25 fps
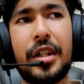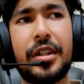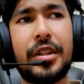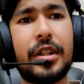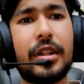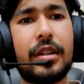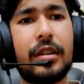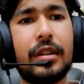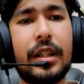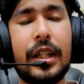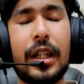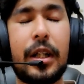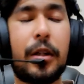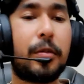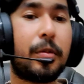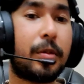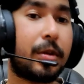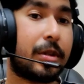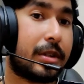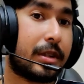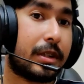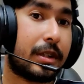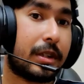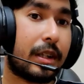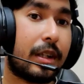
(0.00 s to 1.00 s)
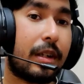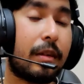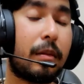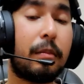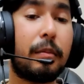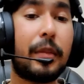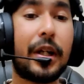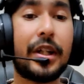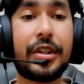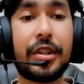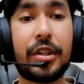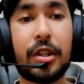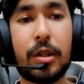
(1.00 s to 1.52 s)
and there was a
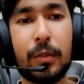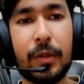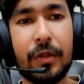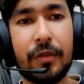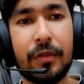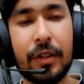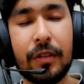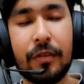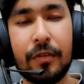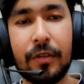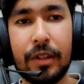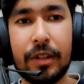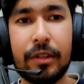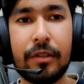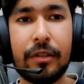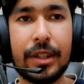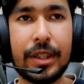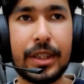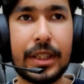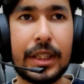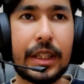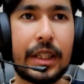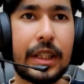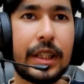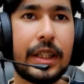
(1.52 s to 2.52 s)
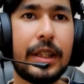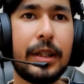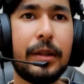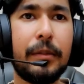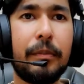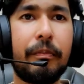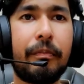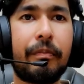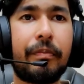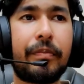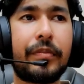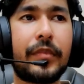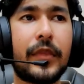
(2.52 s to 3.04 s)
Magikarp event very recently.
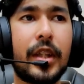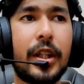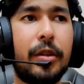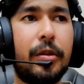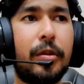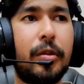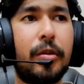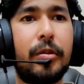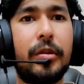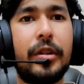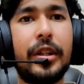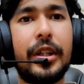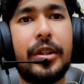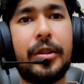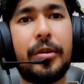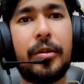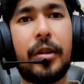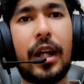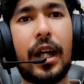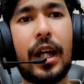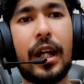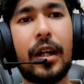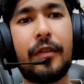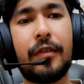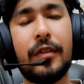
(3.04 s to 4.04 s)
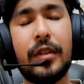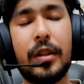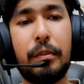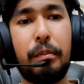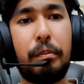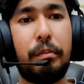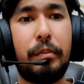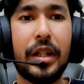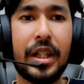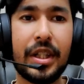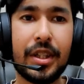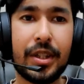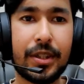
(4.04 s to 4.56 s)
You don't need to have the
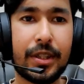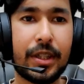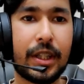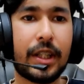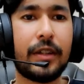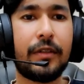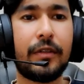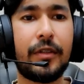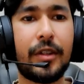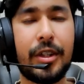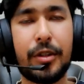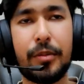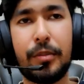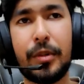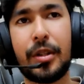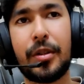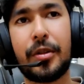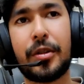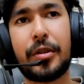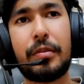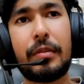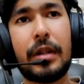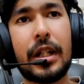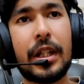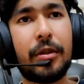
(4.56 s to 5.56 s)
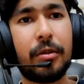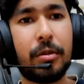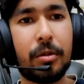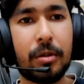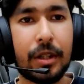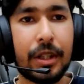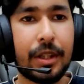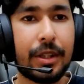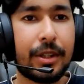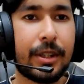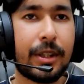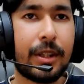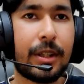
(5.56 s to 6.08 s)
best IVs because my
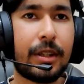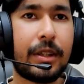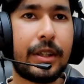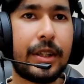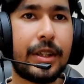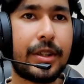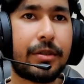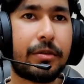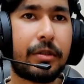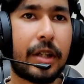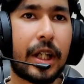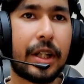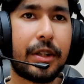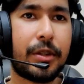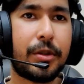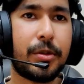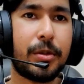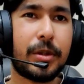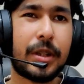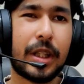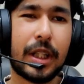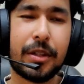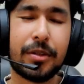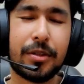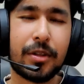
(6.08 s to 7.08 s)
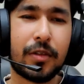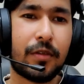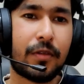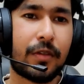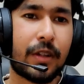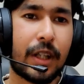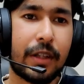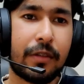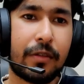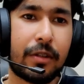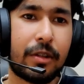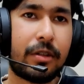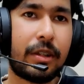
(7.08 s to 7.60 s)
Togekiss here is ranked
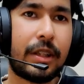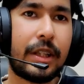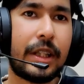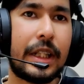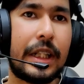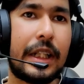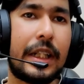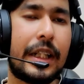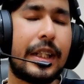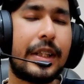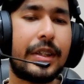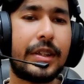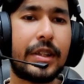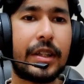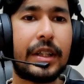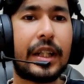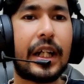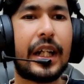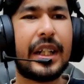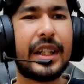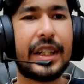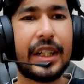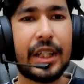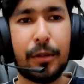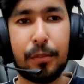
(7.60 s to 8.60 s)
2500. It is a